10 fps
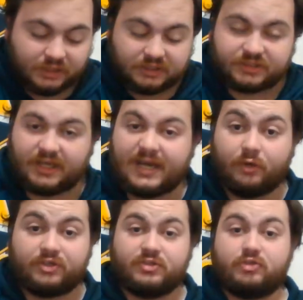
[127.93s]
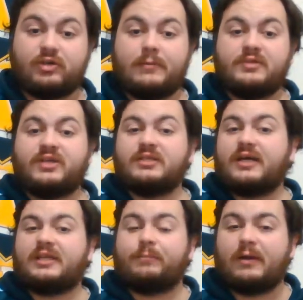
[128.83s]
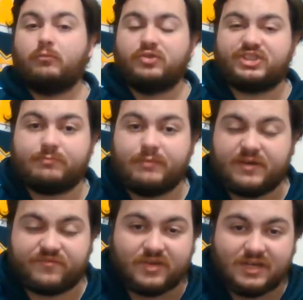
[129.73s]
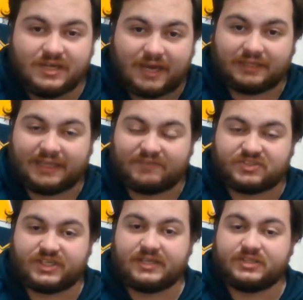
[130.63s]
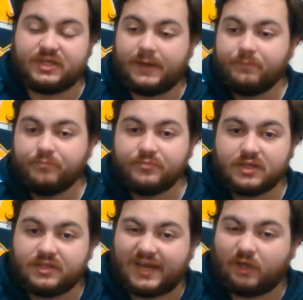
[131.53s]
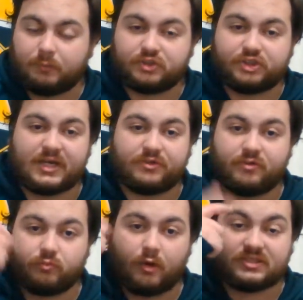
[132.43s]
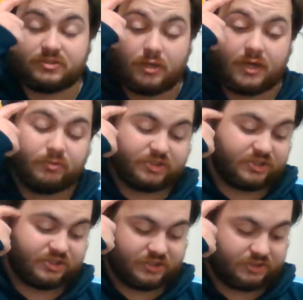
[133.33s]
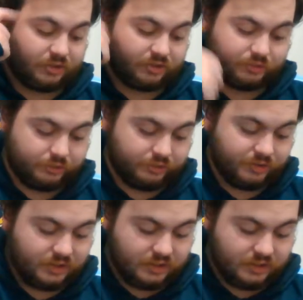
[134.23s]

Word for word: So they had all sorts of dramas. They also had to play Will Smith at left centre. They had check on the right side, which is just not good.